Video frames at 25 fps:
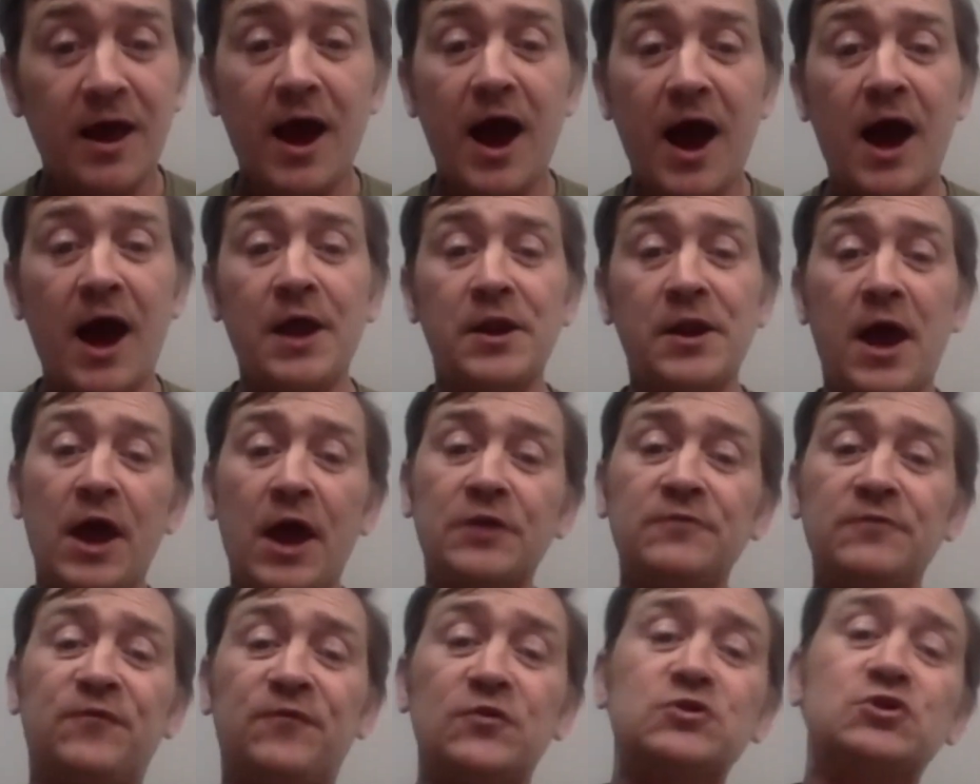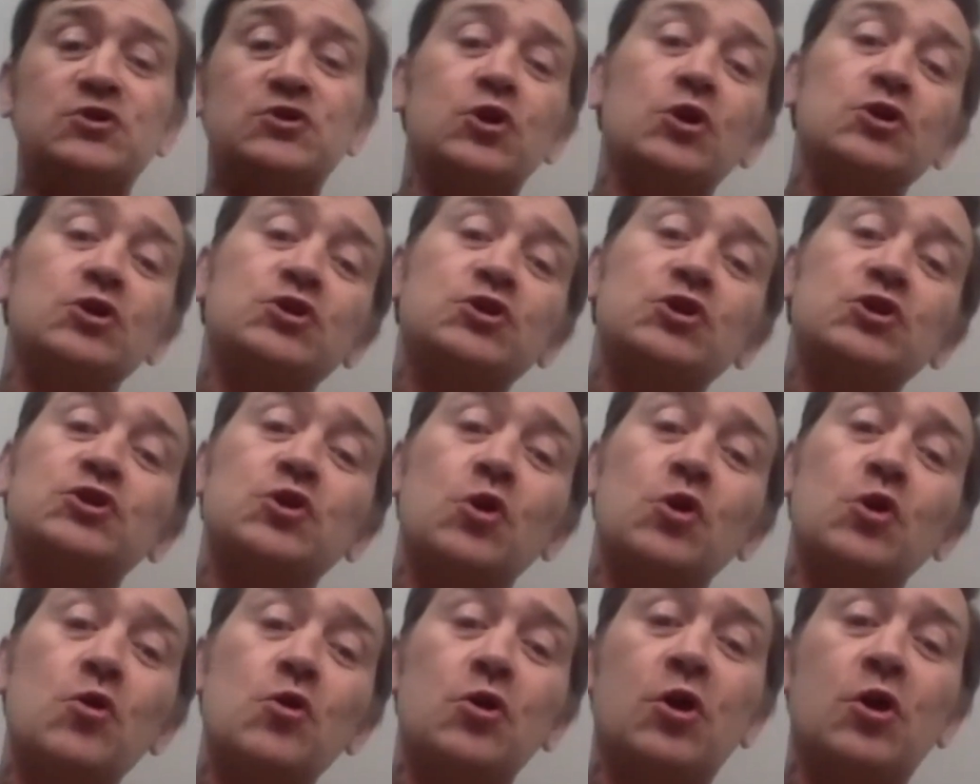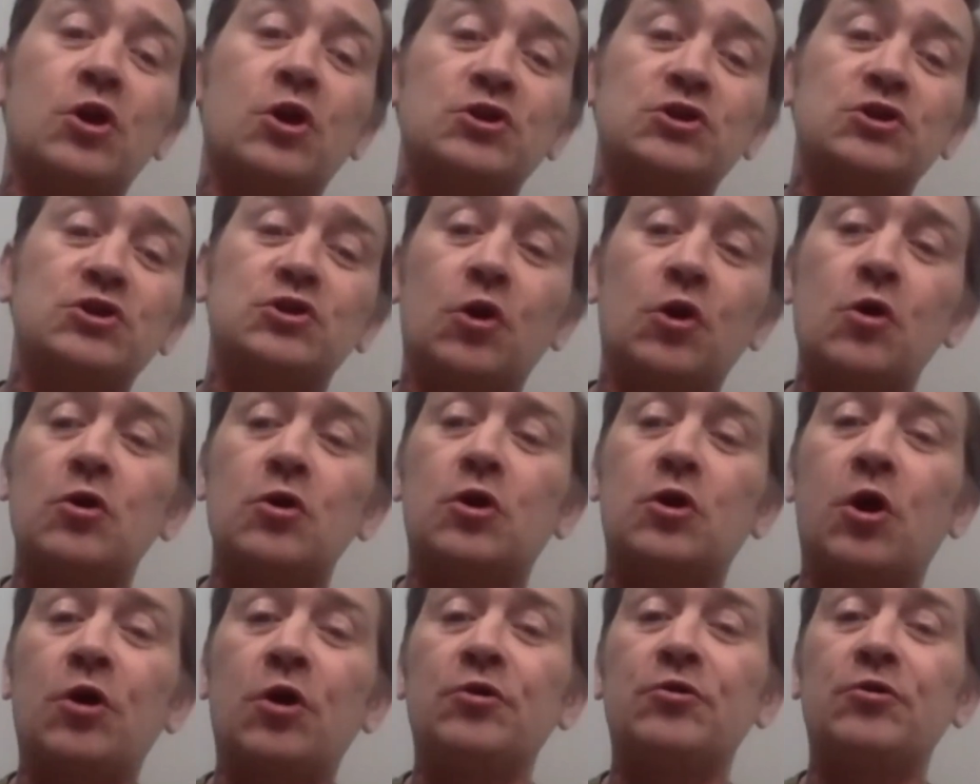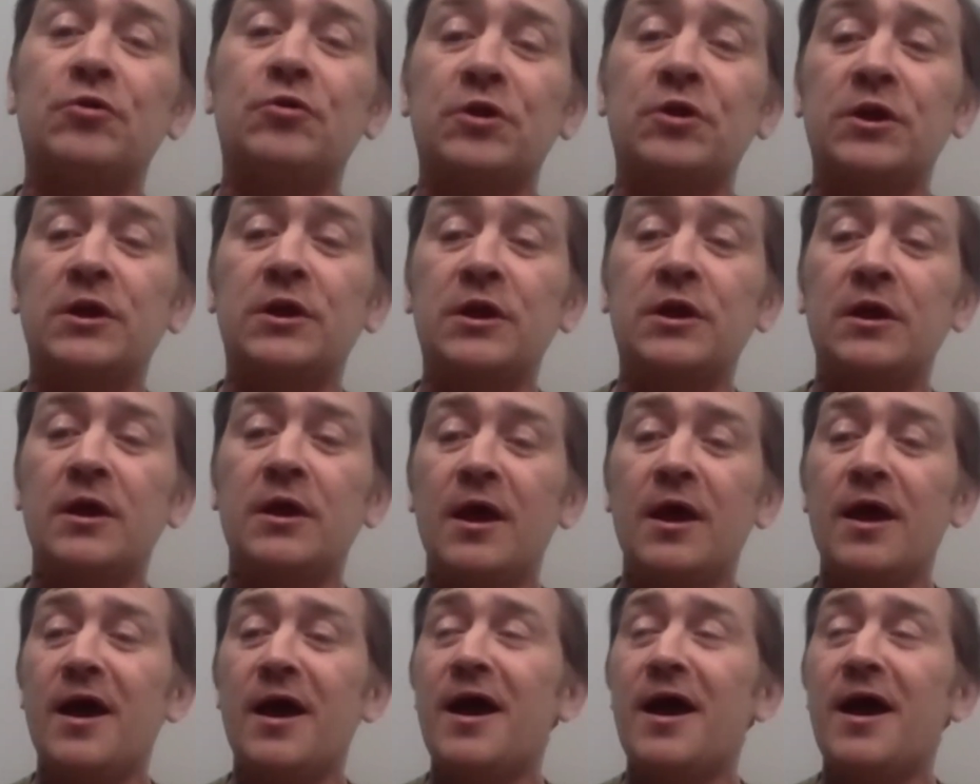And and for such a strong, strong country,